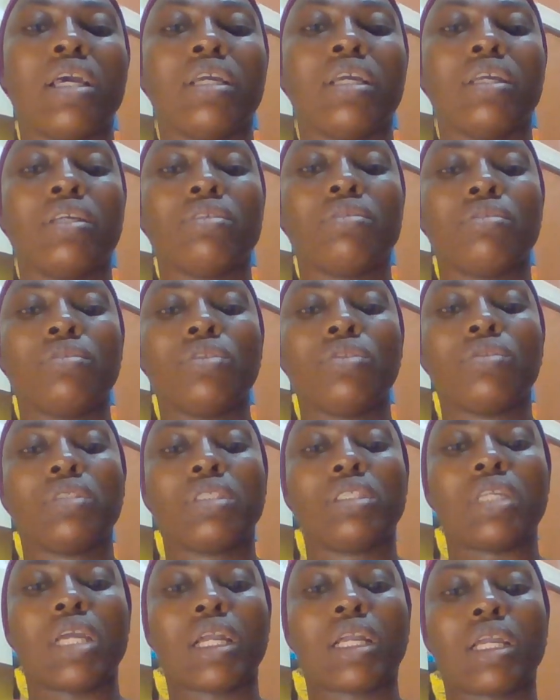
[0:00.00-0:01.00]
You
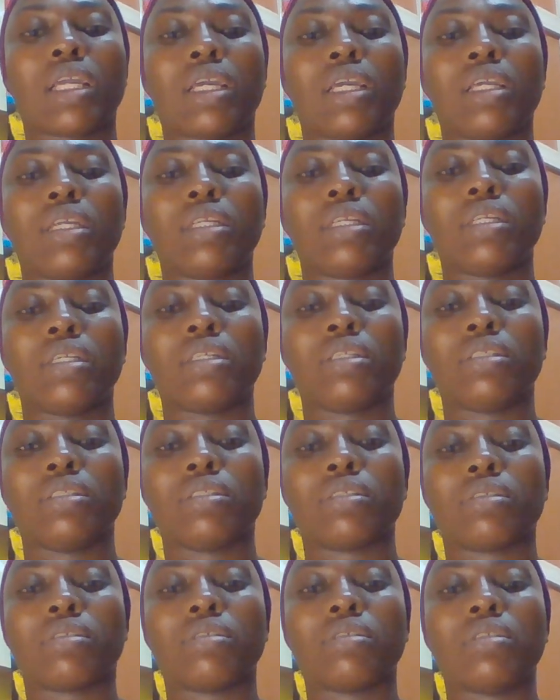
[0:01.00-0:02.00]
check.
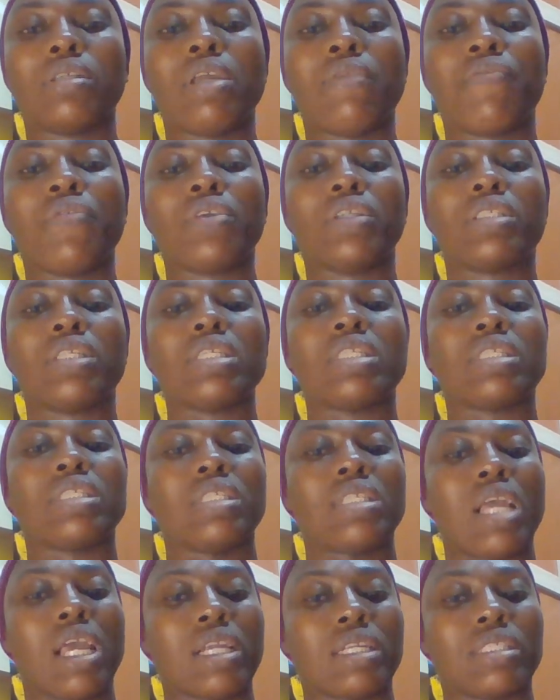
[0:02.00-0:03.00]
If it is
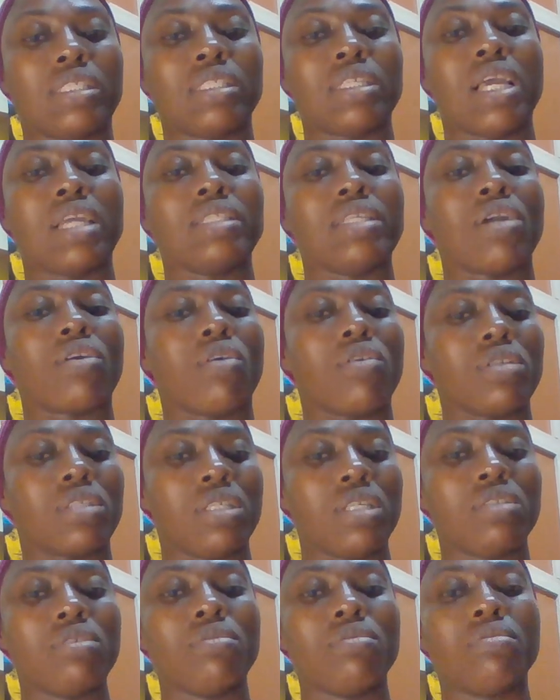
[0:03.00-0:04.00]
checked, then they
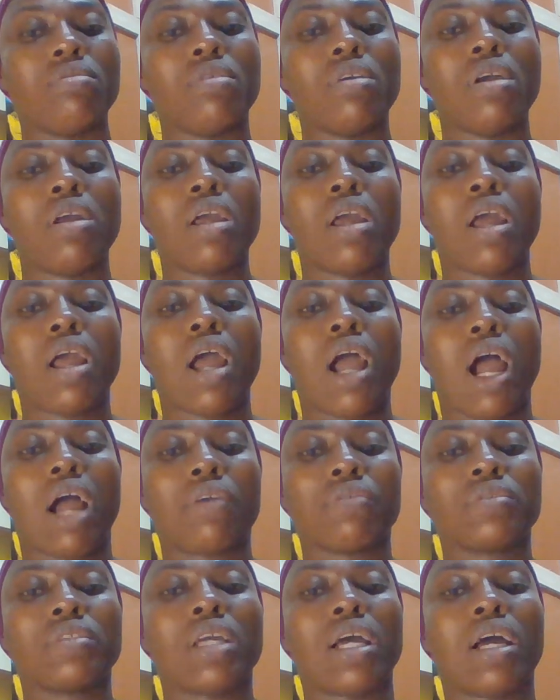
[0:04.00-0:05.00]
continue
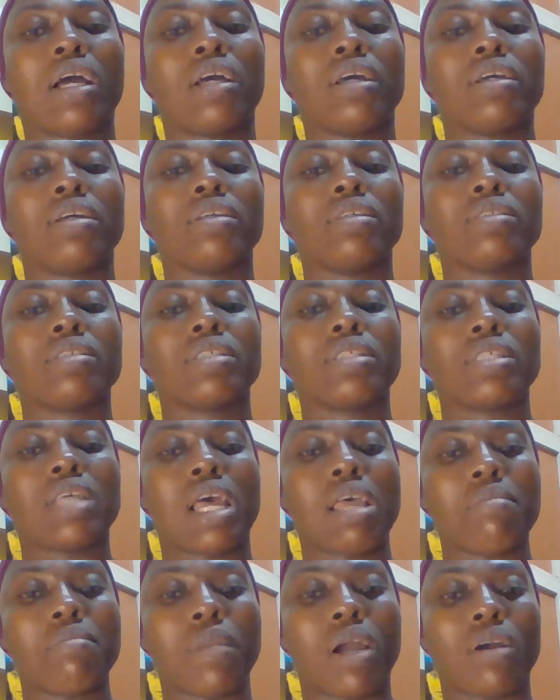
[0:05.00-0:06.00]
after
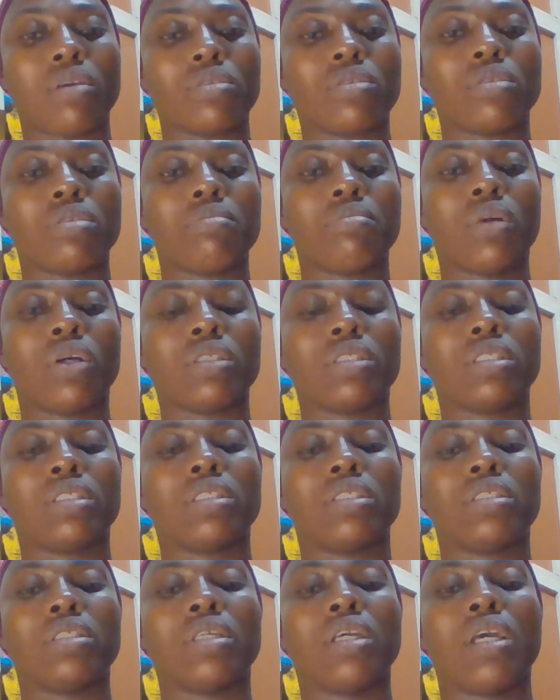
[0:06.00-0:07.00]
timeout. But
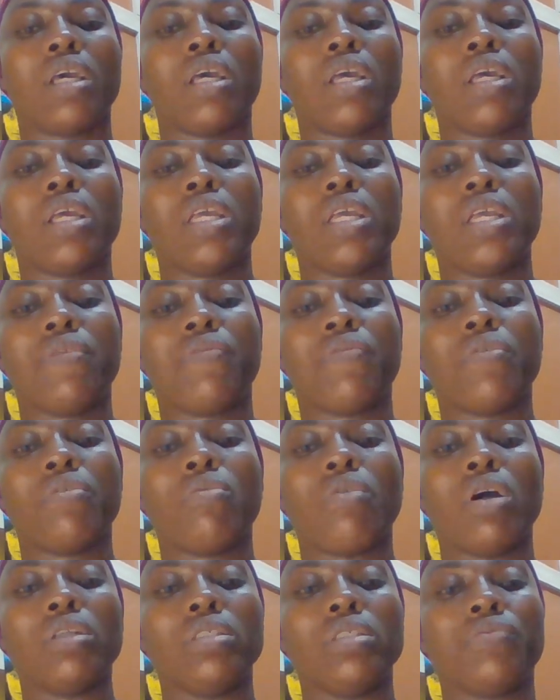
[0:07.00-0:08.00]
if
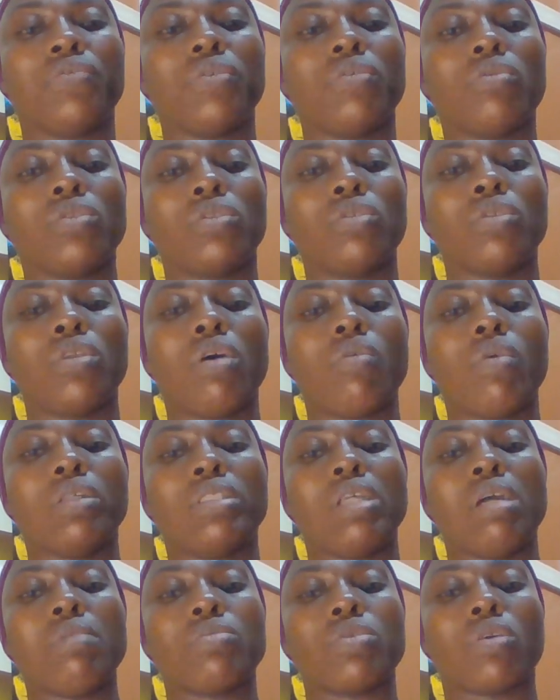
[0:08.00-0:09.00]
you do not
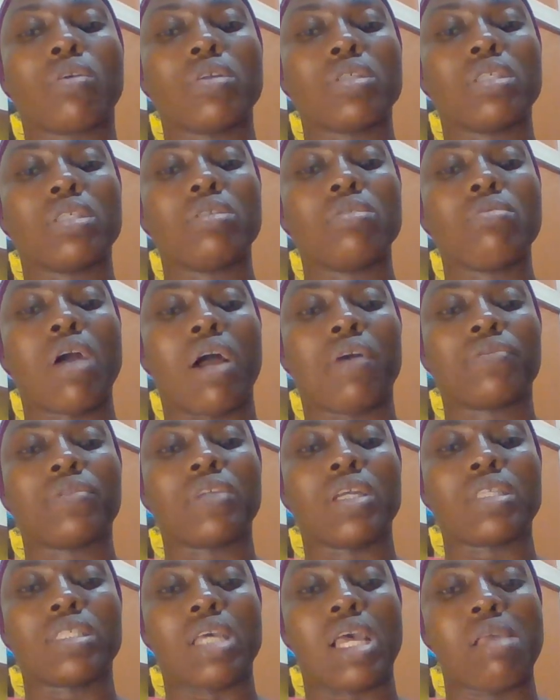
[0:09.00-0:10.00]
want them to continue
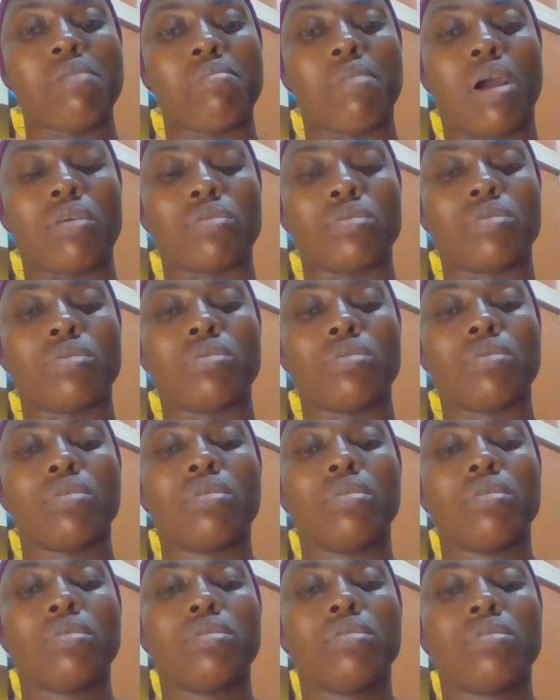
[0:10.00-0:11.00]
after timeout,
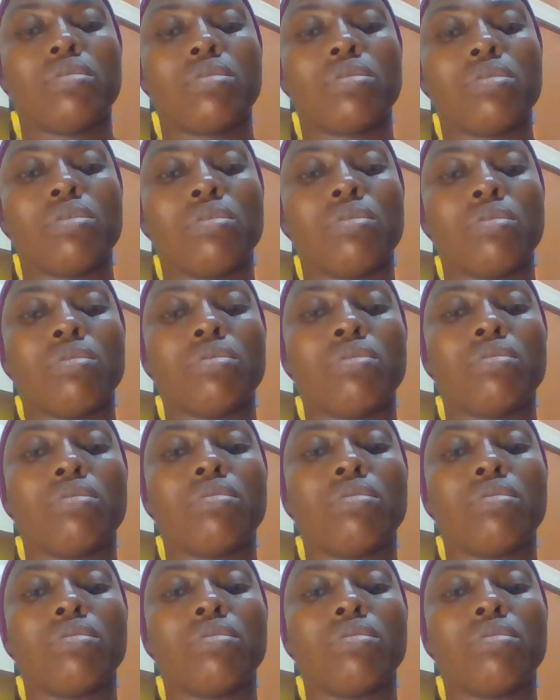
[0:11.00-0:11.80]
so